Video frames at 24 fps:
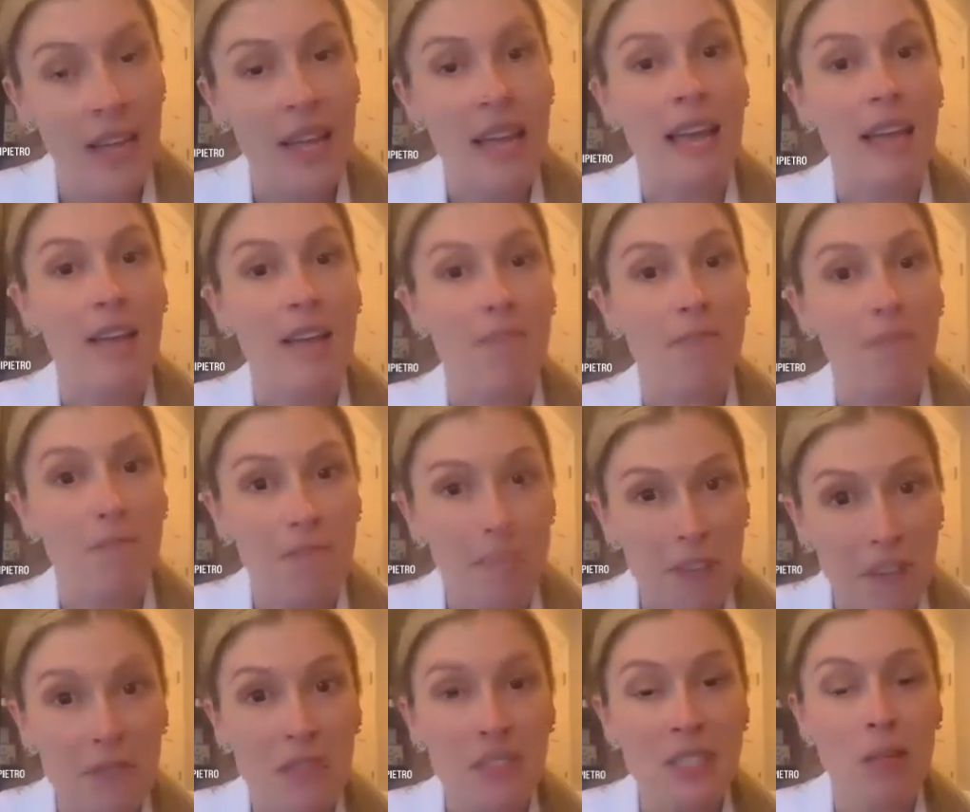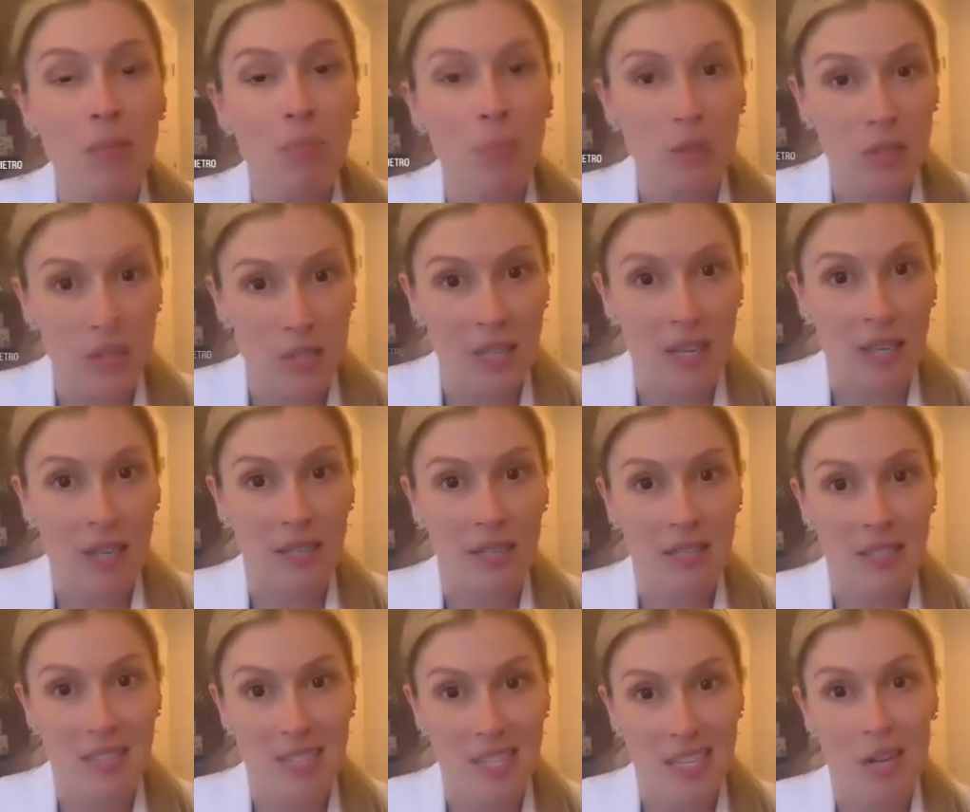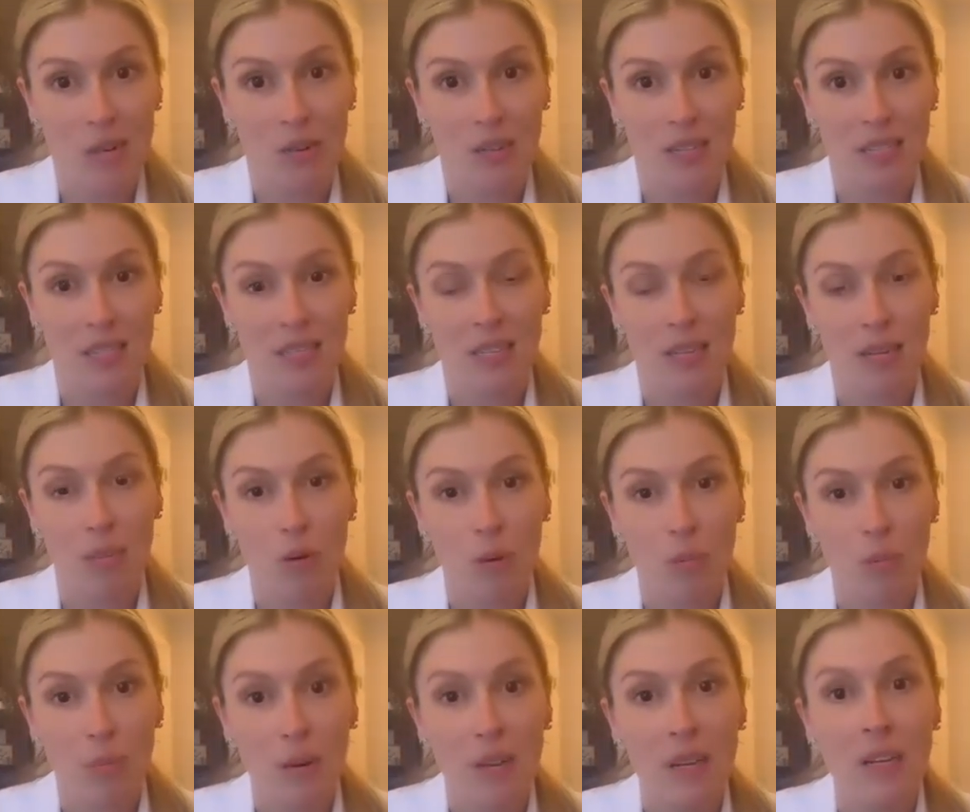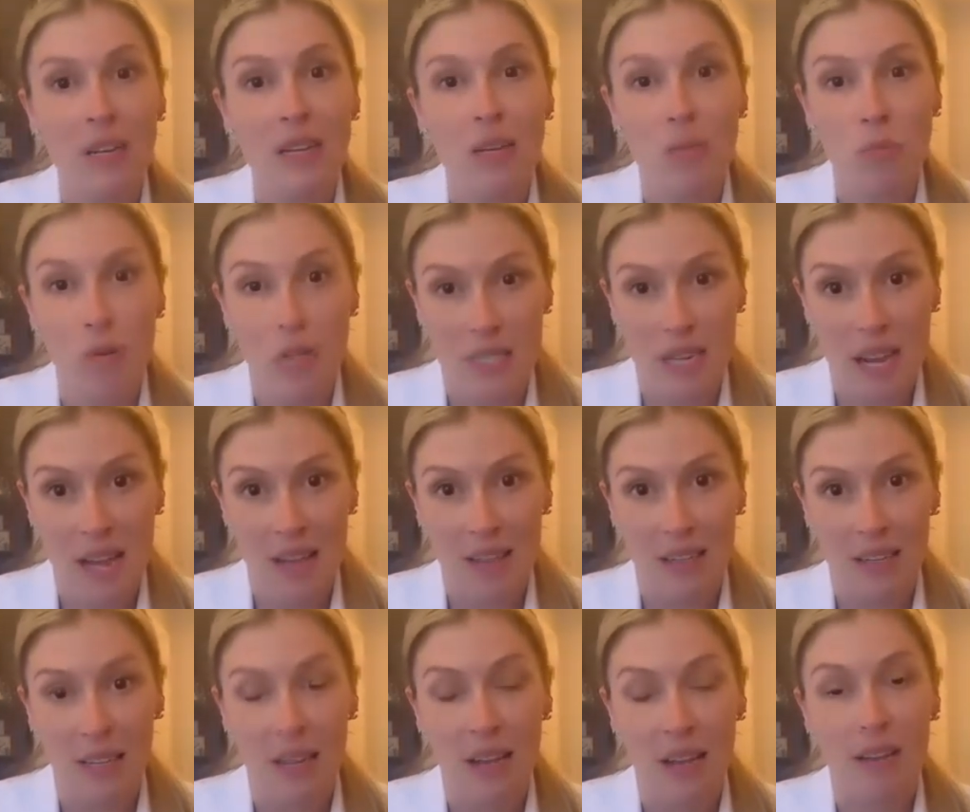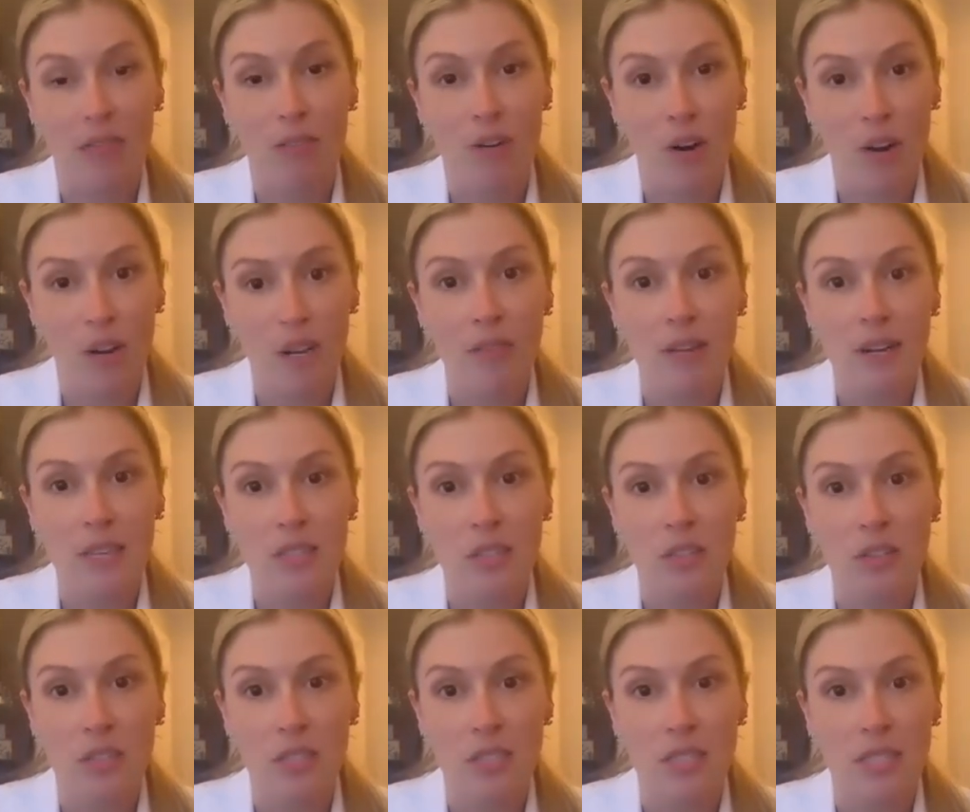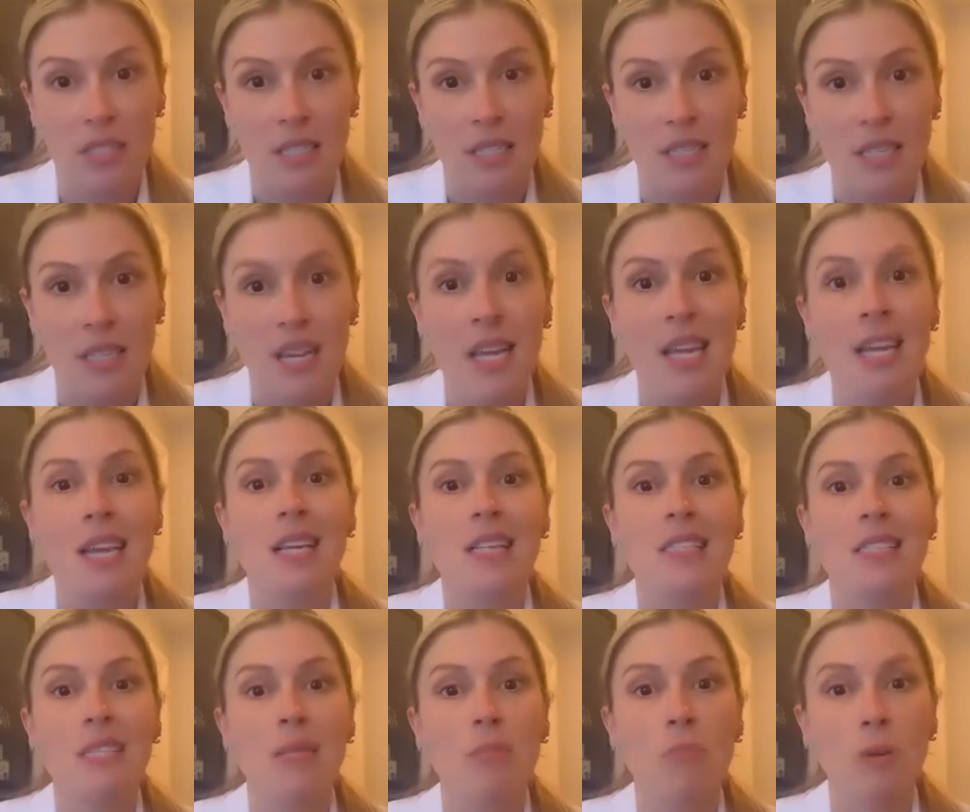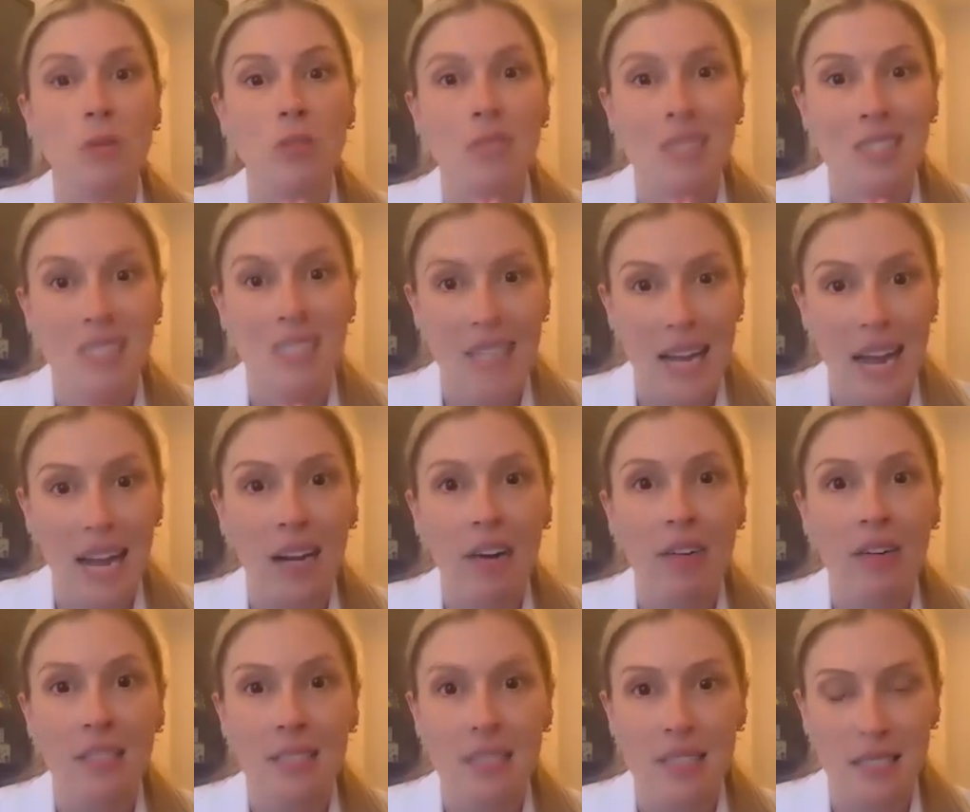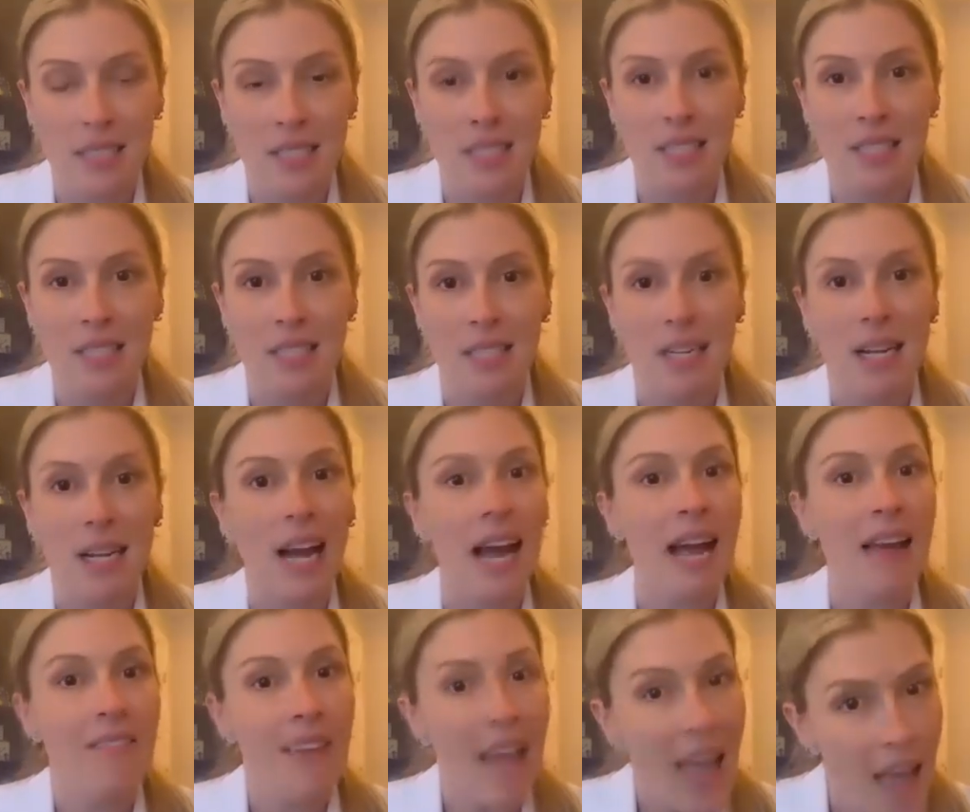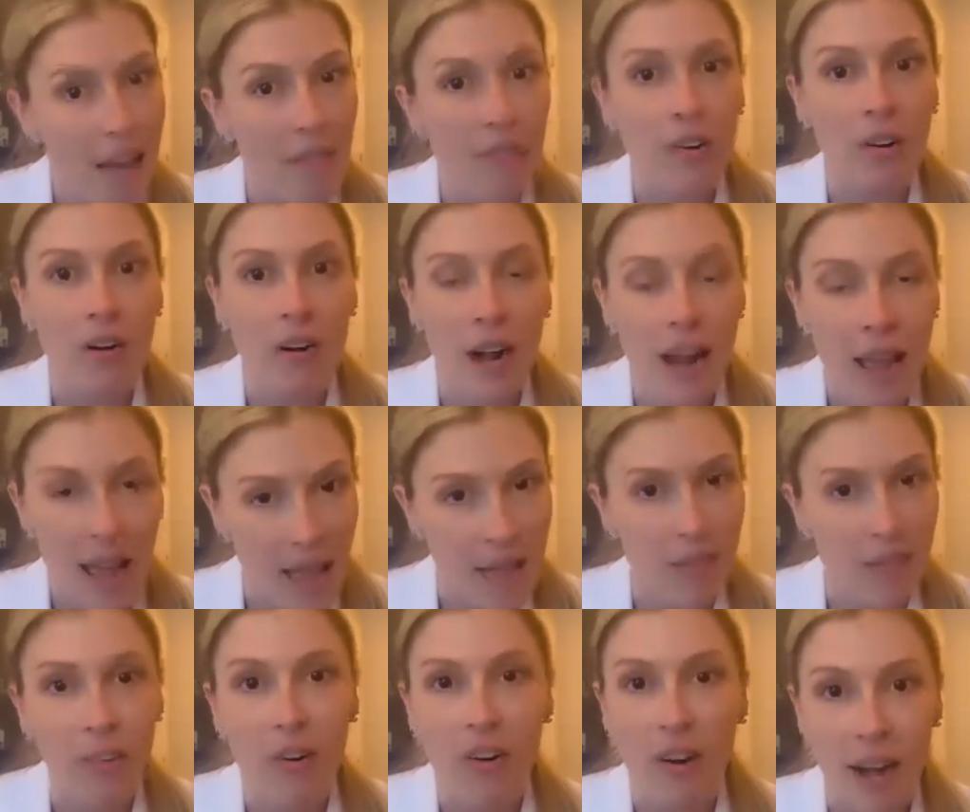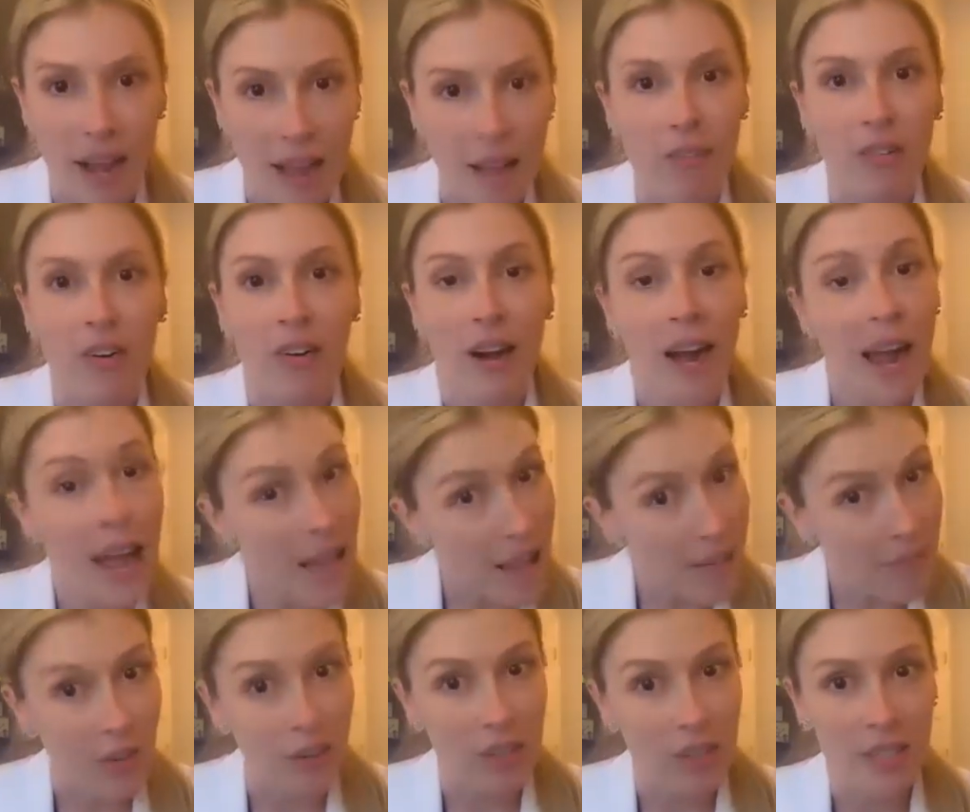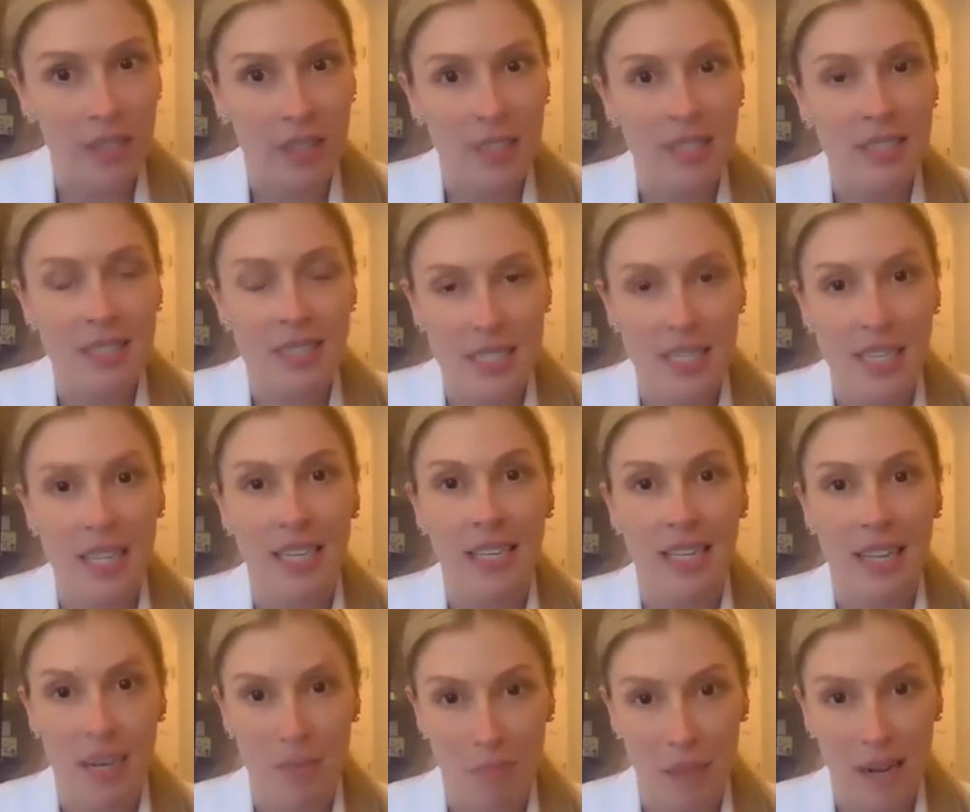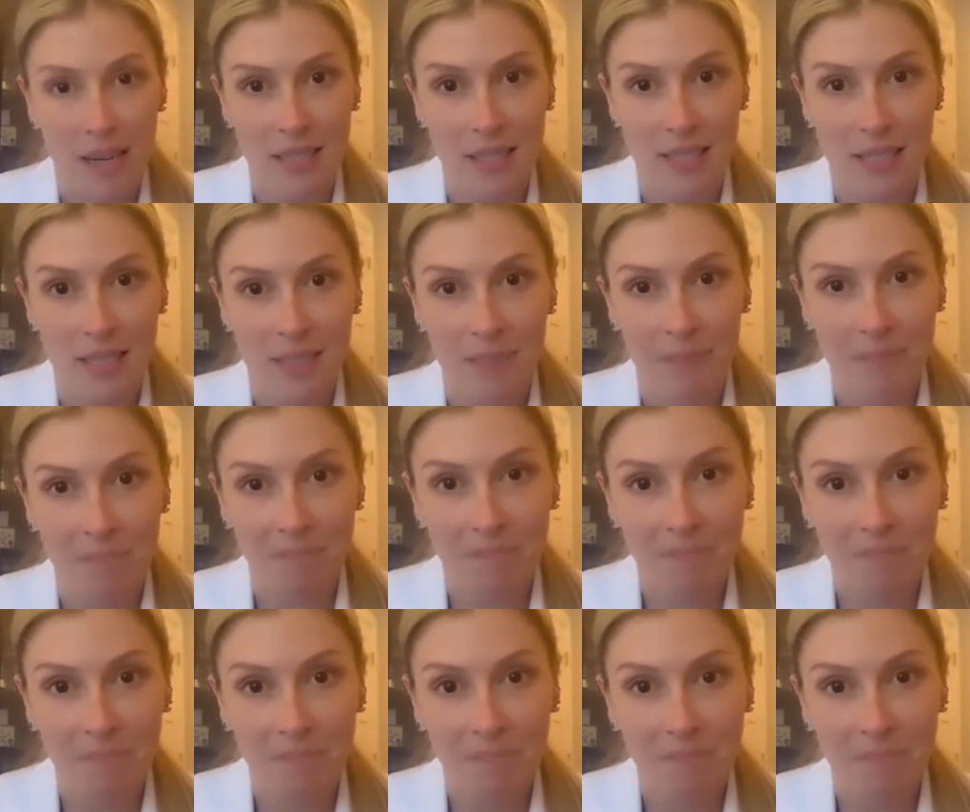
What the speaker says: A 50% decrease in morbidity and mortality of cardiovascular disease is the most staggering statistic I've ever, ever, ever, ever seen in medicine.